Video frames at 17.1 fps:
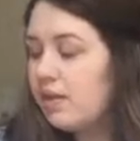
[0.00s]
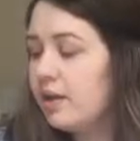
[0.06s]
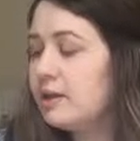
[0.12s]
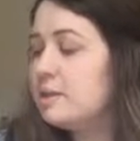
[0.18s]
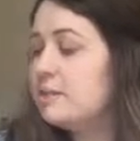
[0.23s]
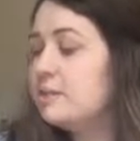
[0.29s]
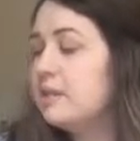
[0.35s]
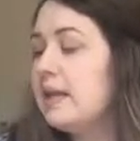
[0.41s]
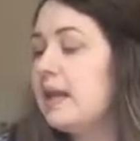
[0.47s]
The
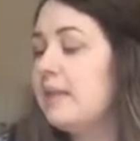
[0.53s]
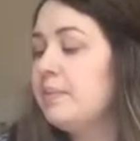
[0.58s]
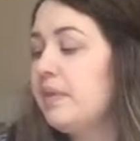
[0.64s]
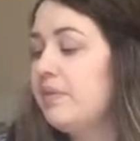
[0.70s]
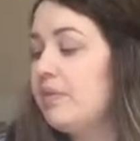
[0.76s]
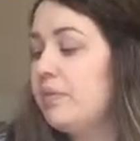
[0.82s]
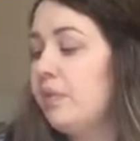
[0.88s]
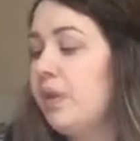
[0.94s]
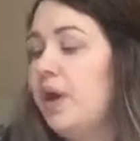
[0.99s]
hospital I'm
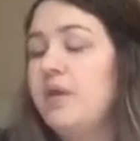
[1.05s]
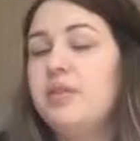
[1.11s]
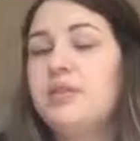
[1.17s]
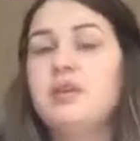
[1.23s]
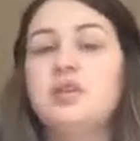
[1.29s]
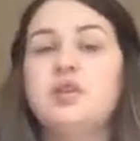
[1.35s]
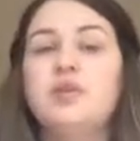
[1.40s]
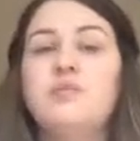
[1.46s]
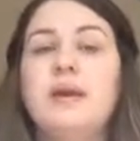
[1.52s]
giving birth
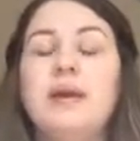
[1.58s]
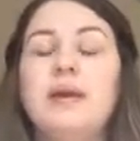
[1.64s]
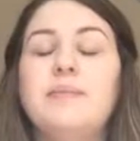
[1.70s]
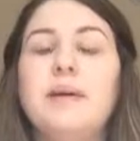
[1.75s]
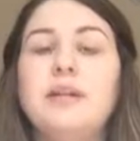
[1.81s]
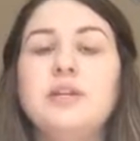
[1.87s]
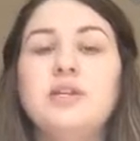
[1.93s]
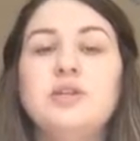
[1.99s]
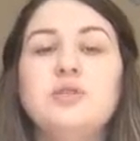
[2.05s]
in do
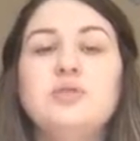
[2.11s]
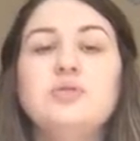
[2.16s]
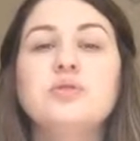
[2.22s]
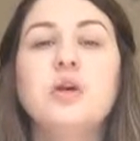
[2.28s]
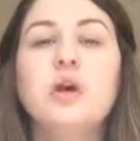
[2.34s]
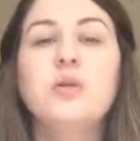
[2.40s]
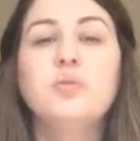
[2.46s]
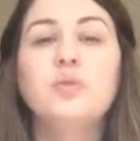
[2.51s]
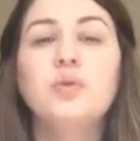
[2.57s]
recommend to use
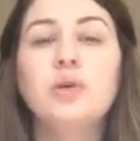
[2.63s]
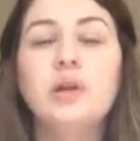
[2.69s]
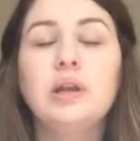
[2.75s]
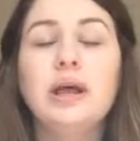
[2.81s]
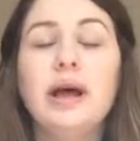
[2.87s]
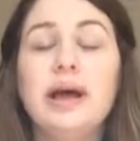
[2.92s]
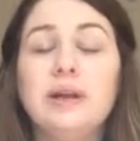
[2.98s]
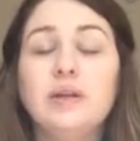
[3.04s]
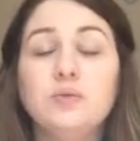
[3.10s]
cotton
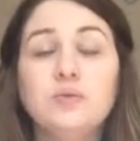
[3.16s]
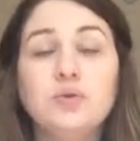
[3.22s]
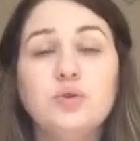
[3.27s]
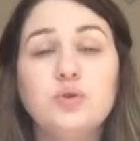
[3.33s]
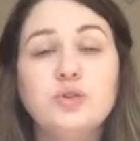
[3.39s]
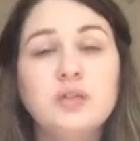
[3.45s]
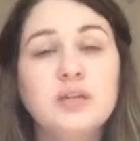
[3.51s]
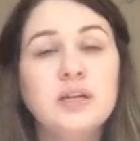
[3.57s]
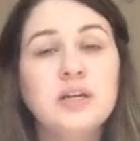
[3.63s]
wool and
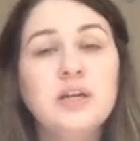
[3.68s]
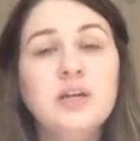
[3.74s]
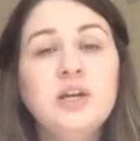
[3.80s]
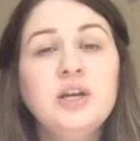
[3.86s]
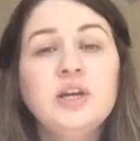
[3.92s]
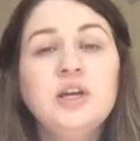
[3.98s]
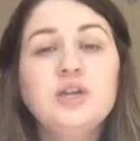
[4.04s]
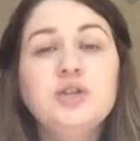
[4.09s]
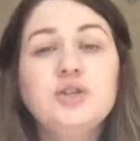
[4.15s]
water
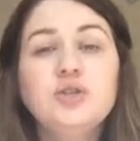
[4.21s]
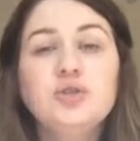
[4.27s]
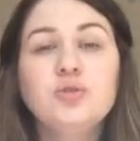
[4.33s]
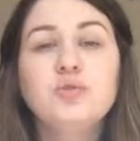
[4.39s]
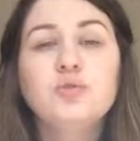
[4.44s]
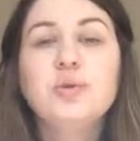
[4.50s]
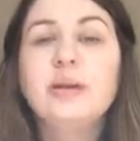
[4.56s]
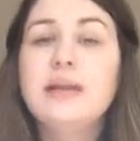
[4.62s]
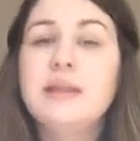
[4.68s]
to